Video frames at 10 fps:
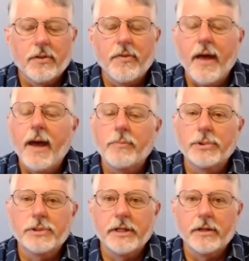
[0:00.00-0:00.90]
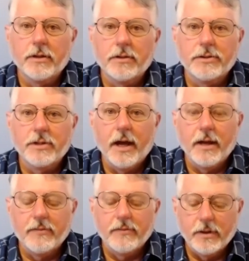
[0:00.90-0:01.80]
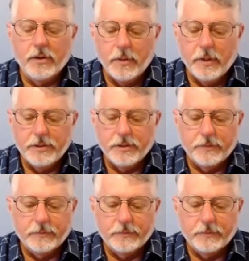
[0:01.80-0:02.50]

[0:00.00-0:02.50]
that particular side of the equation?